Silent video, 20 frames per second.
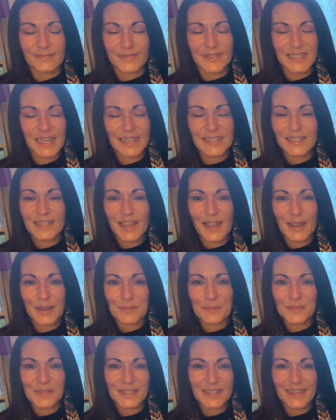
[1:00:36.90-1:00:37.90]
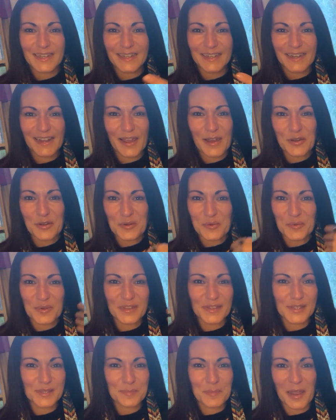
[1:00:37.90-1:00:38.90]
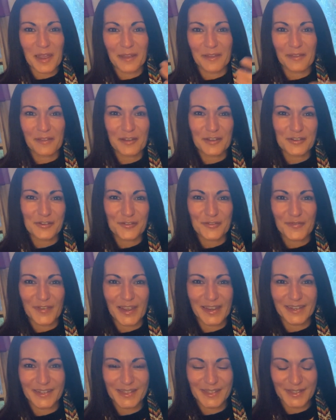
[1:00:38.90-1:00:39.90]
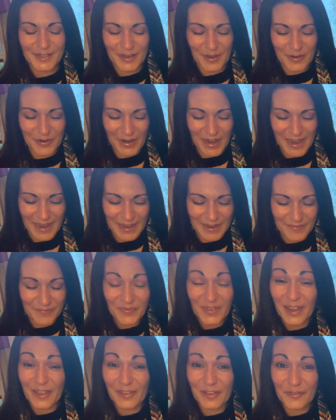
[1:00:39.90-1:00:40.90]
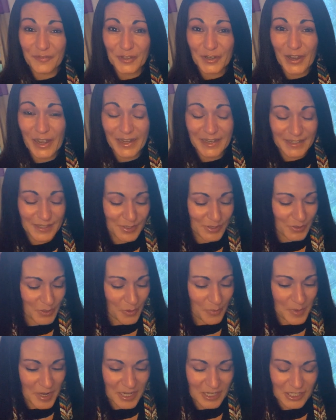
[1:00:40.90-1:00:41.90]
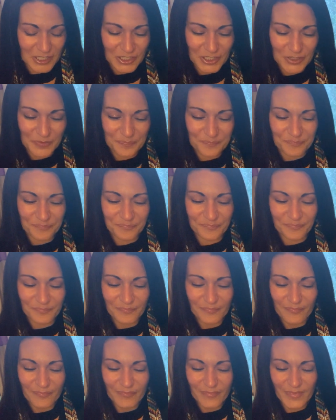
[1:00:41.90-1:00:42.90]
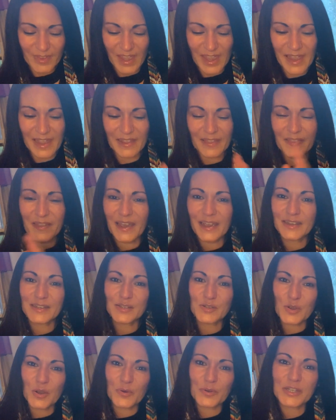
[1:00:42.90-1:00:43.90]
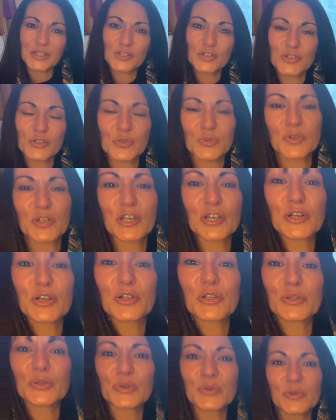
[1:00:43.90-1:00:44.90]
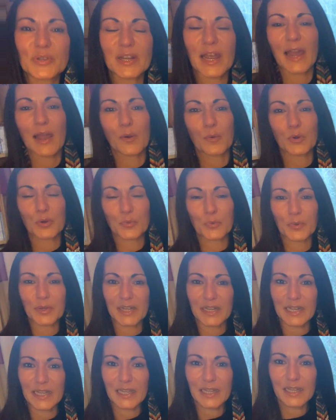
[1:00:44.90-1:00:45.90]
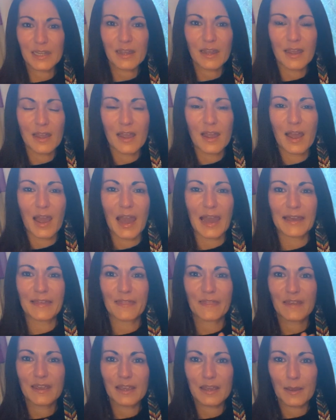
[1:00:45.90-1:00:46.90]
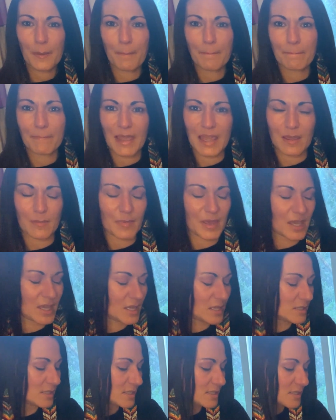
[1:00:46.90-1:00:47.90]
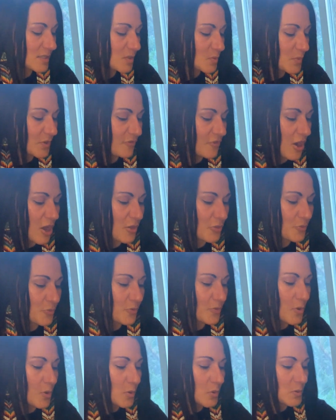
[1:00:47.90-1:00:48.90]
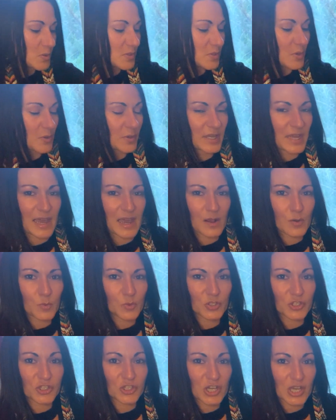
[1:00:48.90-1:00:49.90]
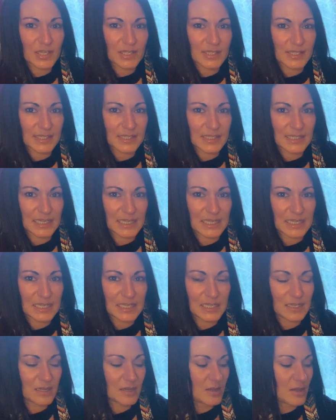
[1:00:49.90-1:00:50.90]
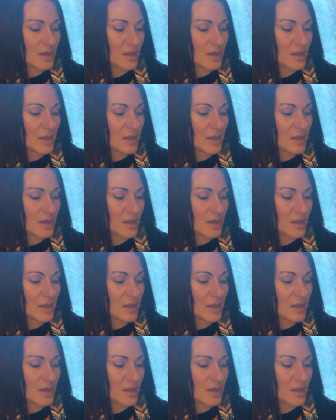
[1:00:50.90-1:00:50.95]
10 times in and out with a smile on your face, okay? I love you guys so much. And that is going to conclude our reading. I think maybe, since we've gone through the whole Zodiac, we'll just see